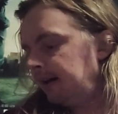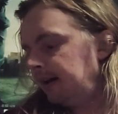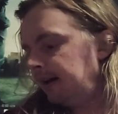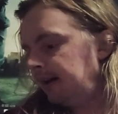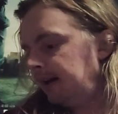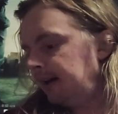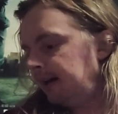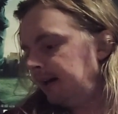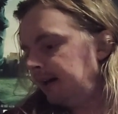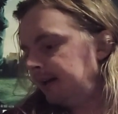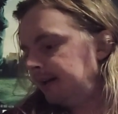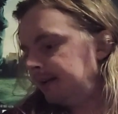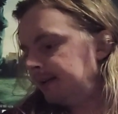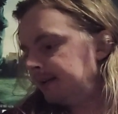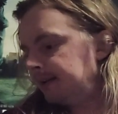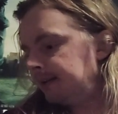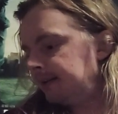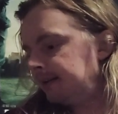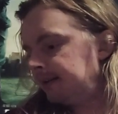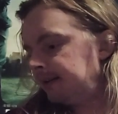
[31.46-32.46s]
And
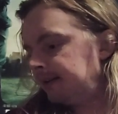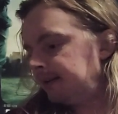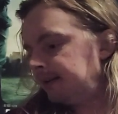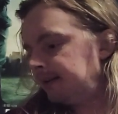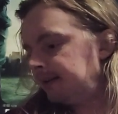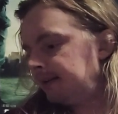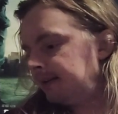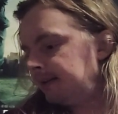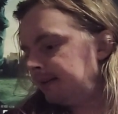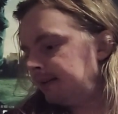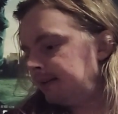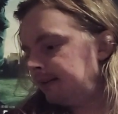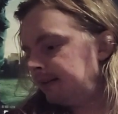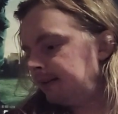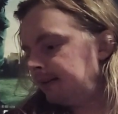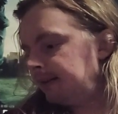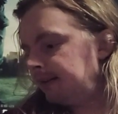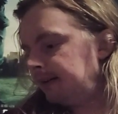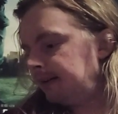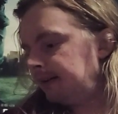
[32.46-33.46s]

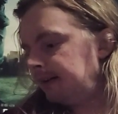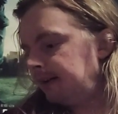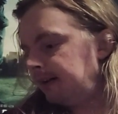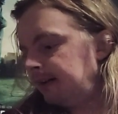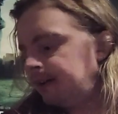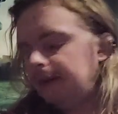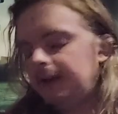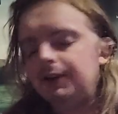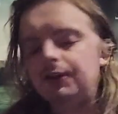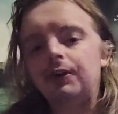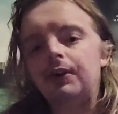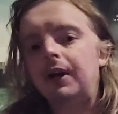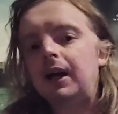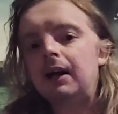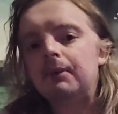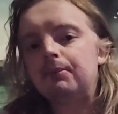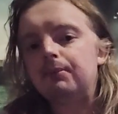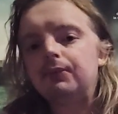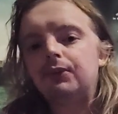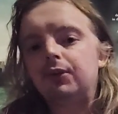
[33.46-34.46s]
they're not
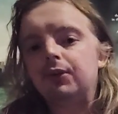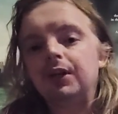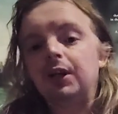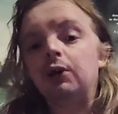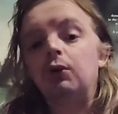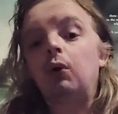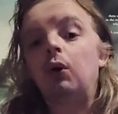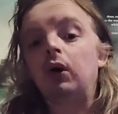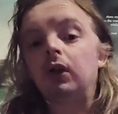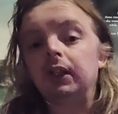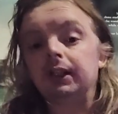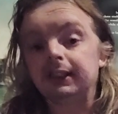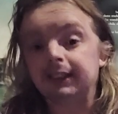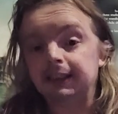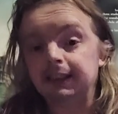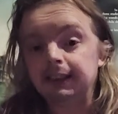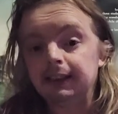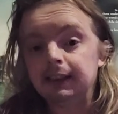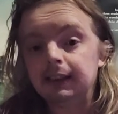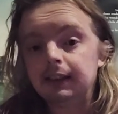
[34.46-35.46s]
up to their
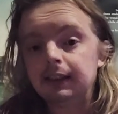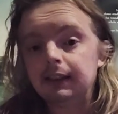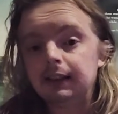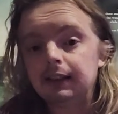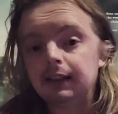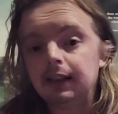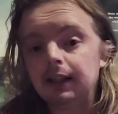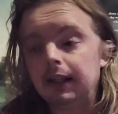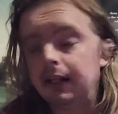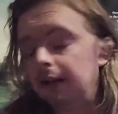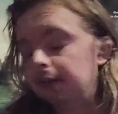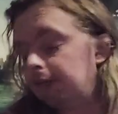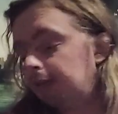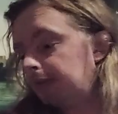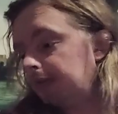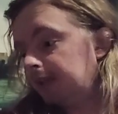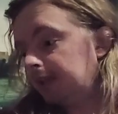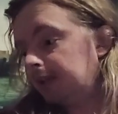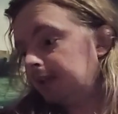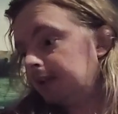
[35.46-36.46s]
quality and
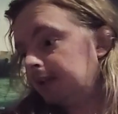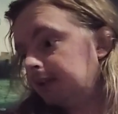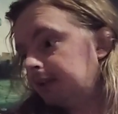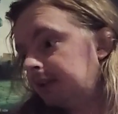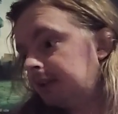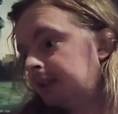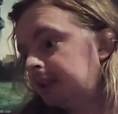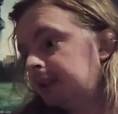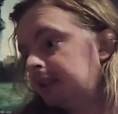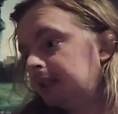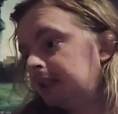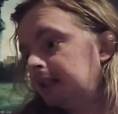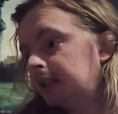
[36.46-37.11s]
everything else.